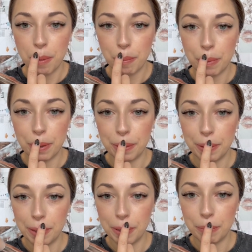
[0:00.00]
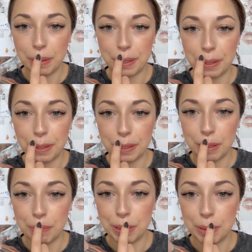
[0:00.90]
Put a little bit on our
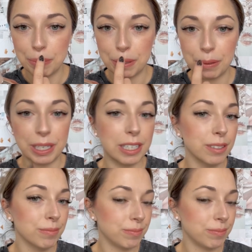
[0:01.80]
Cupid's bow here.